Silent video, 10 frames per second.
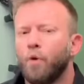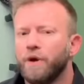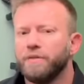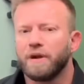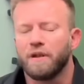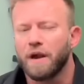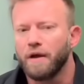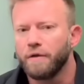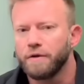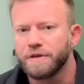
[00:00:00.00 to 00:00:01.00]
important than a
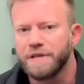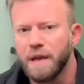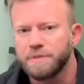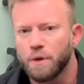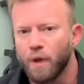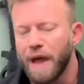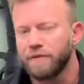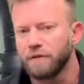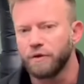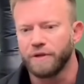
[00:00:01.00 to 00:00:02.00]
lot of other escapes that we'll
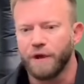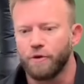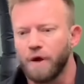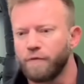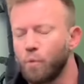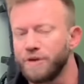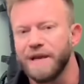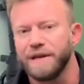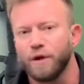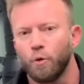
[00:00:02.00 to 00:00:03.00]
have to learn later on for more
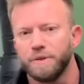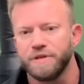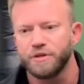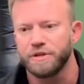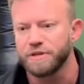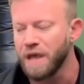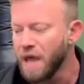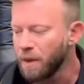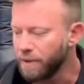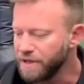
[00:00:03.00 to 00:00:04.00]
technical positions,
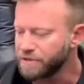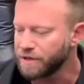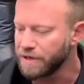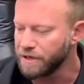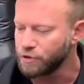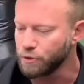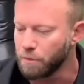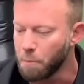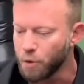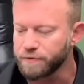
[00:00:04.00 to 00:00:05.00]
but these are gonna get you
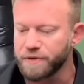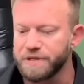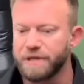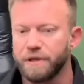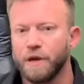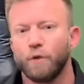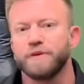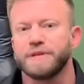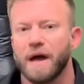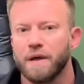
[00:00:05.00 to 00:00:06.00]
the most versatility
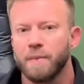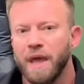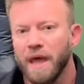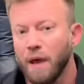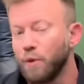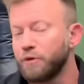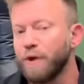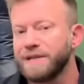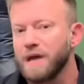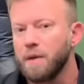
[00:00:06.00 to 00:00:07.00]
over time. And with the
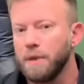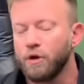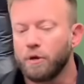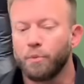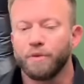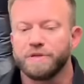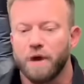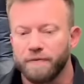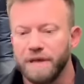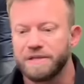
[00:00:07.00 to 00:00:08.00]
right timing, you're gonna pull these
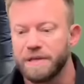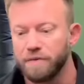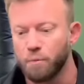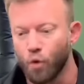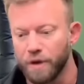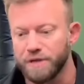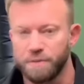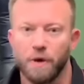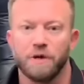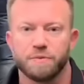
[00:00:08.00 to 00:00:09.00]
off against even more
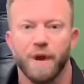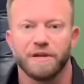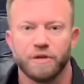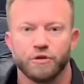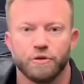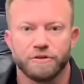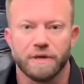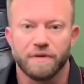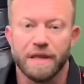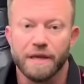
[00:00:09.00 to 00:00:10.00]
experienced practitioners
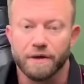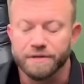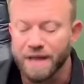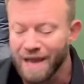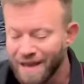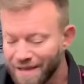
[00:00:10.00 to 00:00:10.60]
and everything else.